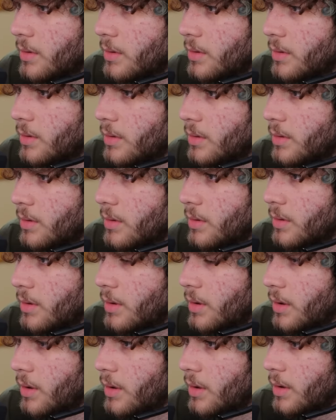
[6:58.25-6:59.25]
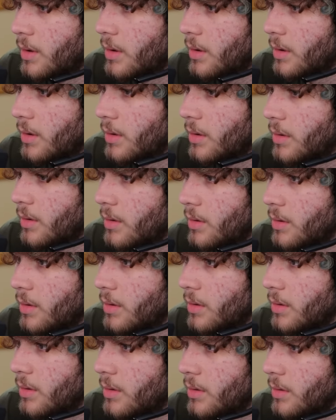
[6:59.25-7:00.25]

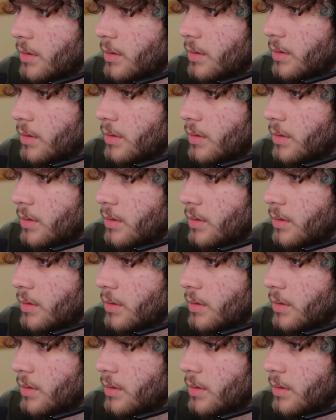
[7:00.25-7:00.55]
Nothing is said.